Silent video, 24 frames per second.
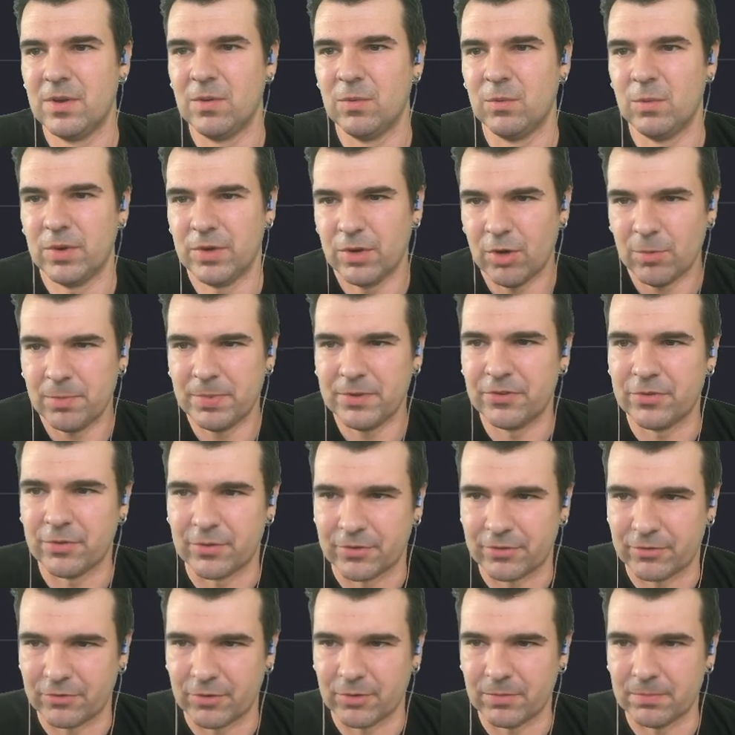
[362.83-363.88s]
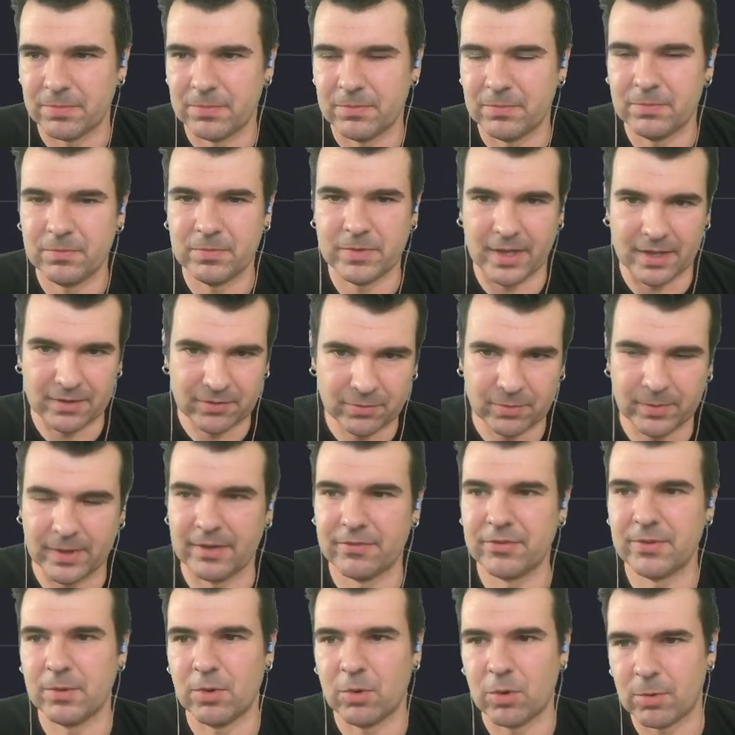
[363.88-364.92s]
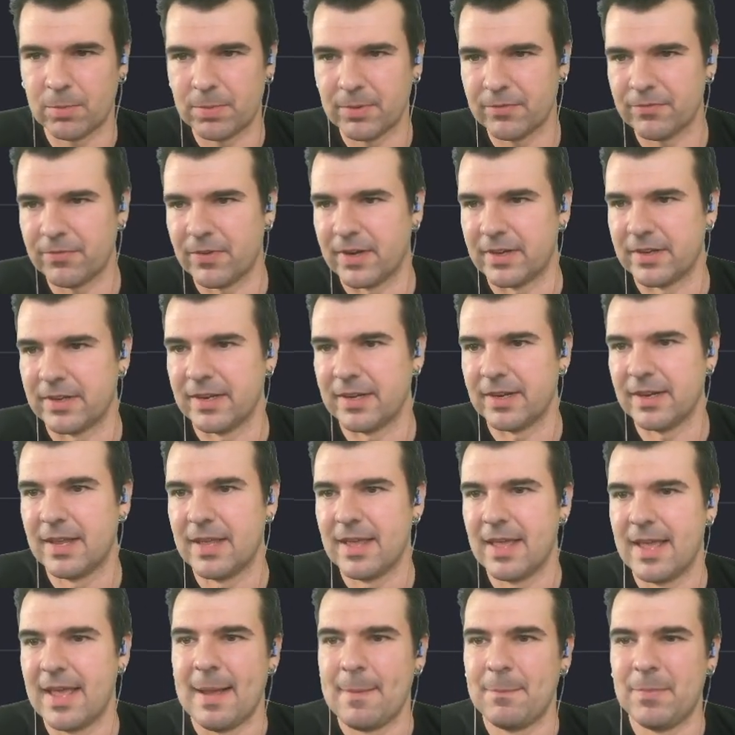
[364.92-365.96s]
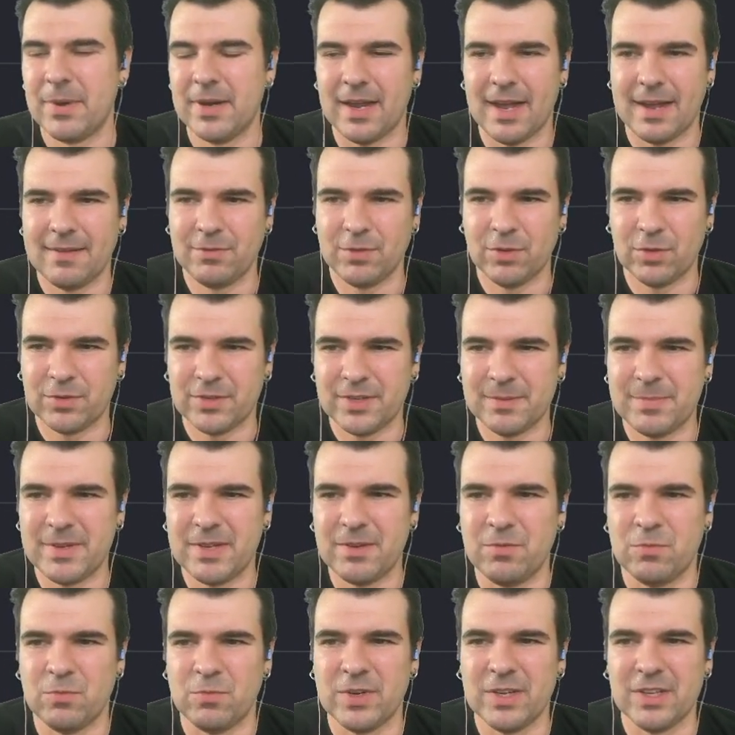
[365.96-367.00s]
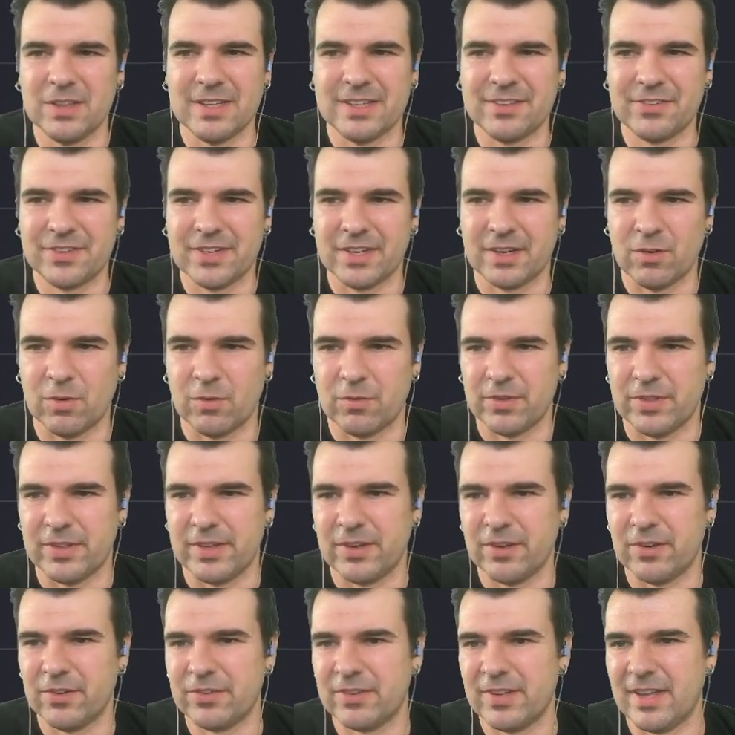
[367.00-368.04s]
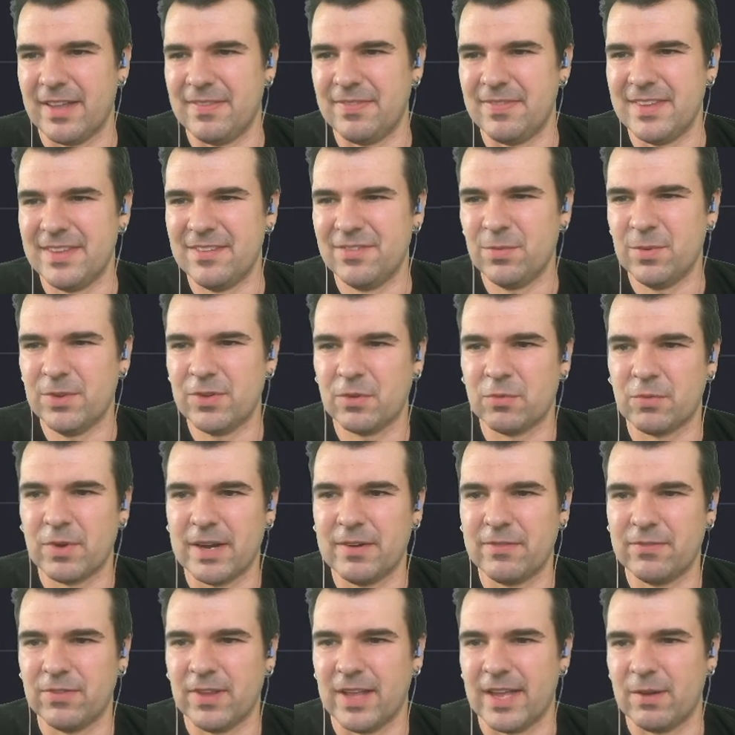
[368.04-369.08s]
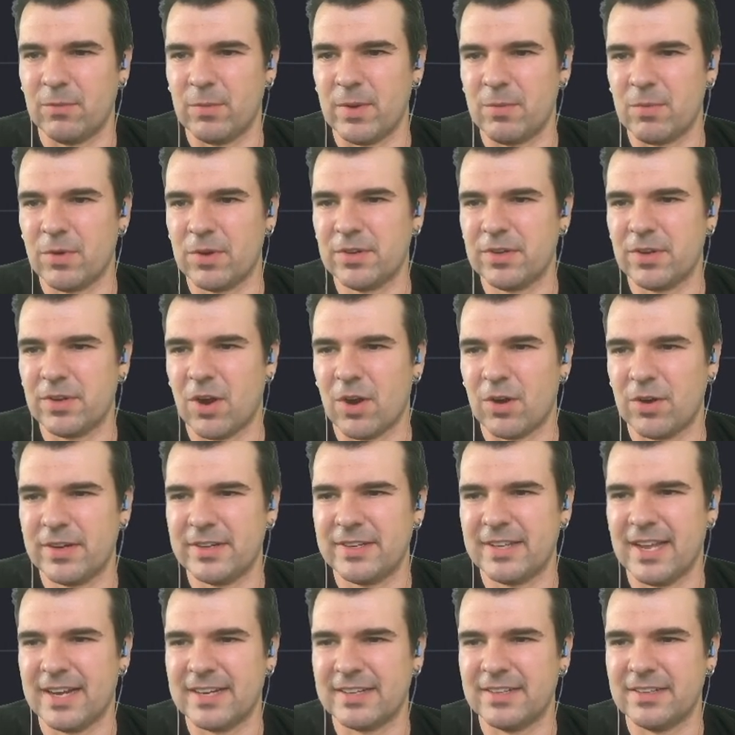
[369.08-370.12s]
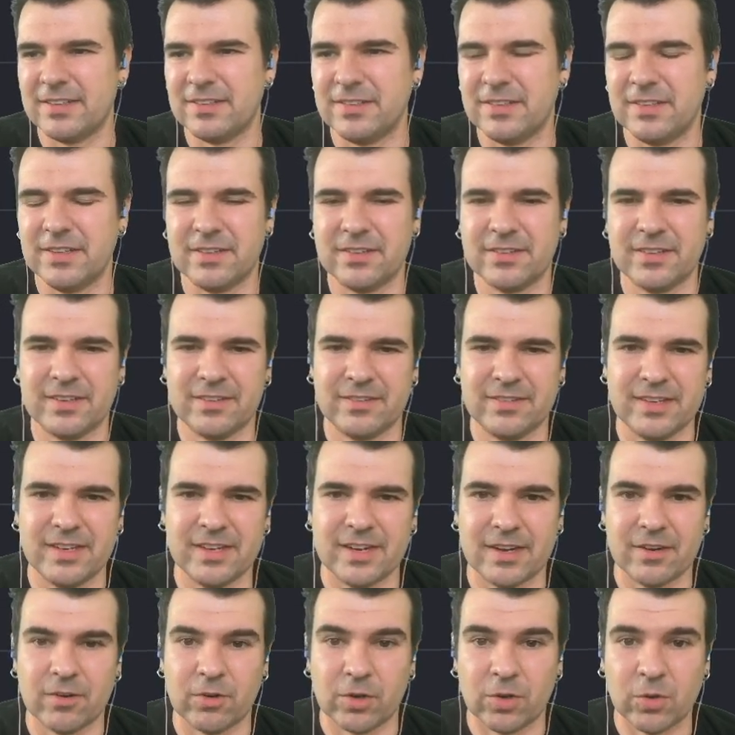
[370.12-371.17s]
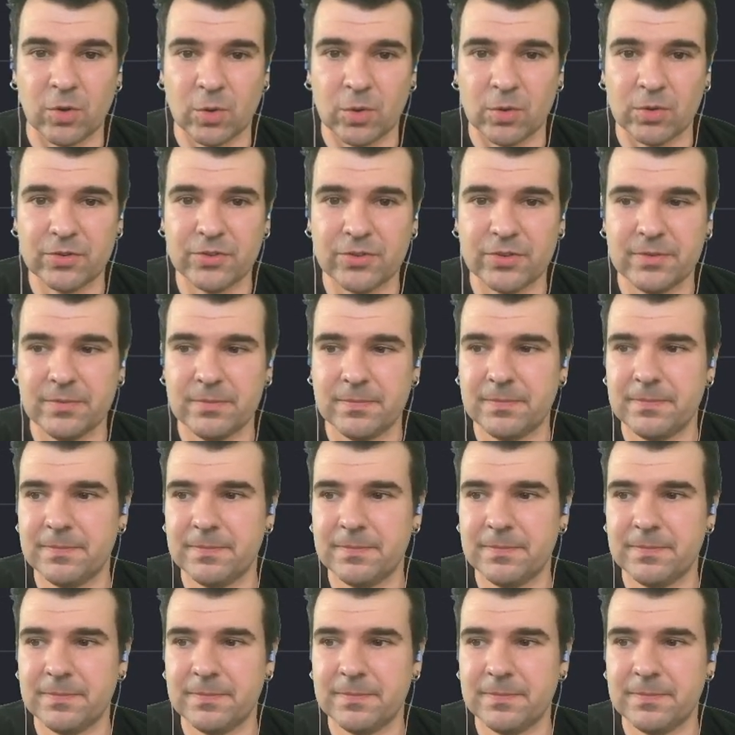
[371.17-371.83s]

We're an open source group. Yes, we have some corporate funding, but I've learned to be realistic over the years, and this was a red flag. We weren't architected to succeed at our goals.